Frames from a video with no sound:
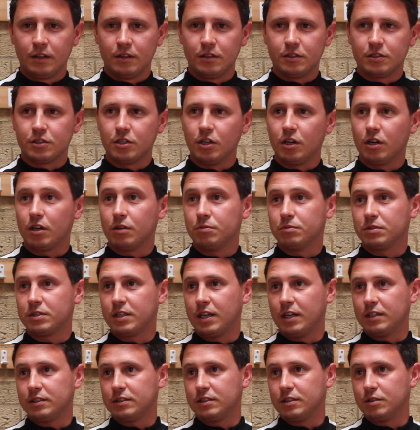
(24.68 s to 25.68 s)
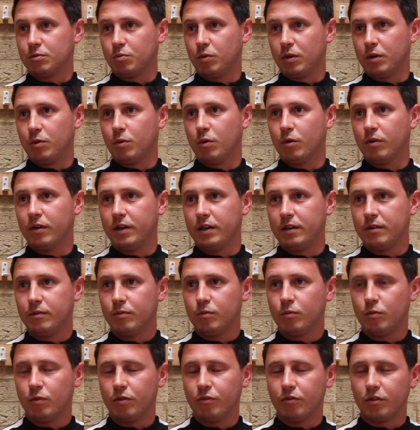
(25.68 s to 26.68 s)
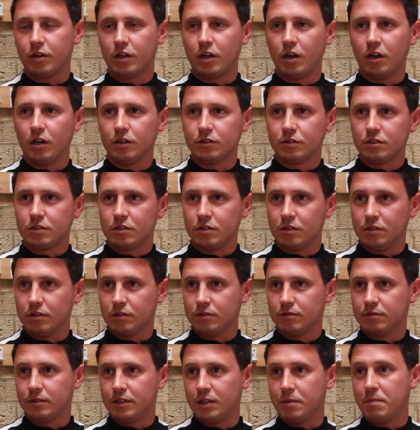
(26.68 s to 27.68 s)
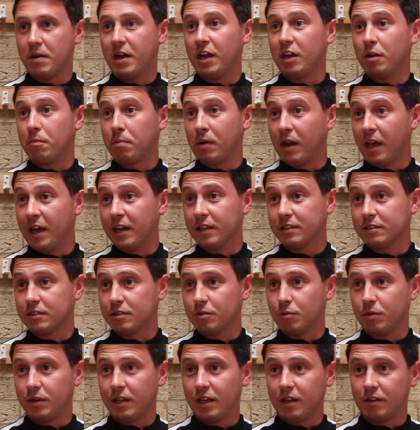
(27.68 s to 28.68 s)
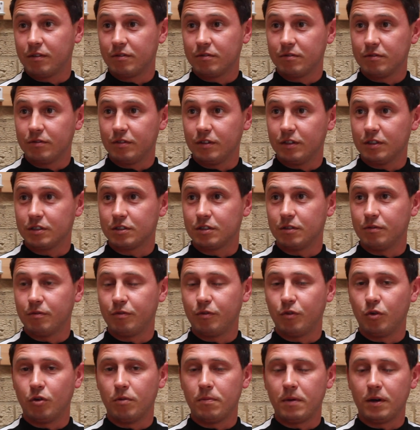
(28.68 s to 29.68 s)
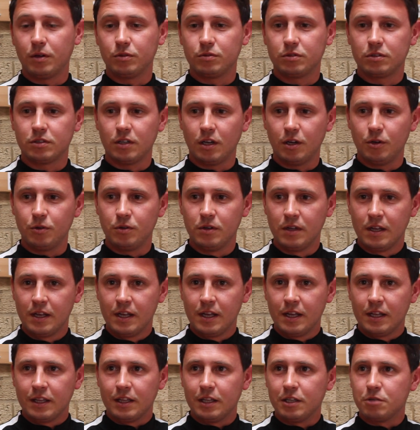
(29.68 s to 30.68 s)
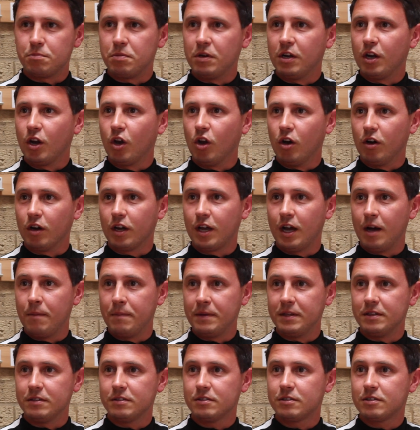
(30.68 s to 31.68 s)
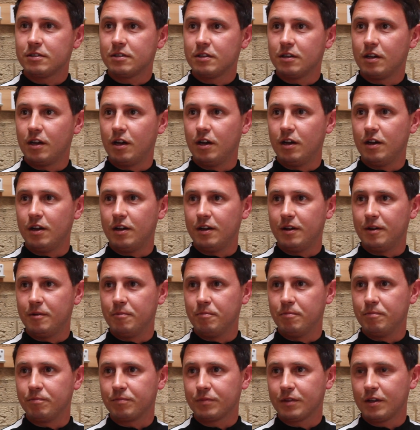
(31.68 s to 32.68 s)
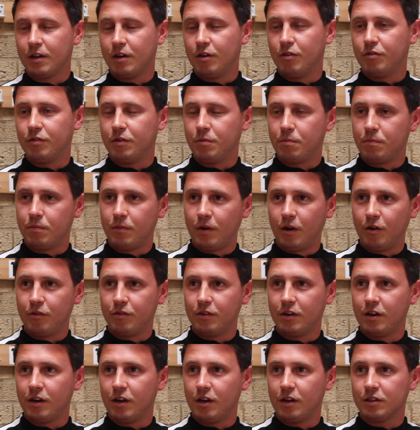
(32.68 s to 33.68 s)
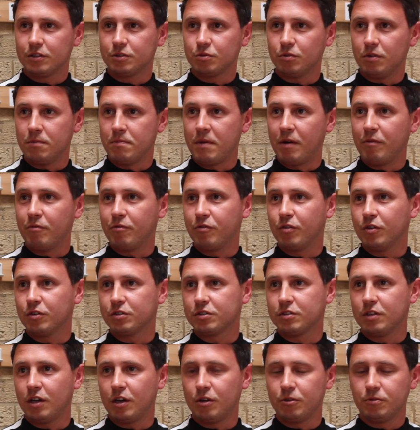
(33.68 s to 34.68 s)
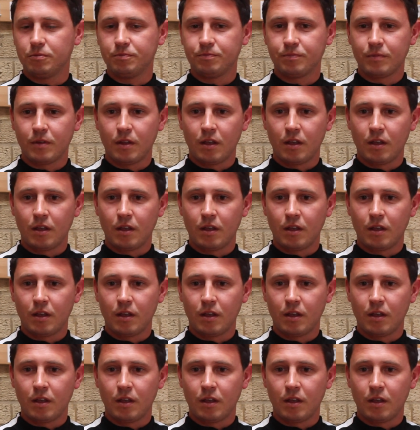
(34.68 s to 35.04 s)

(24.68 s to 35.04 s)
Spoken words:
the circumstances we were in with regards to the amount of players that we had first and foremost. So there's been a lot of comings over the last sort of month or so,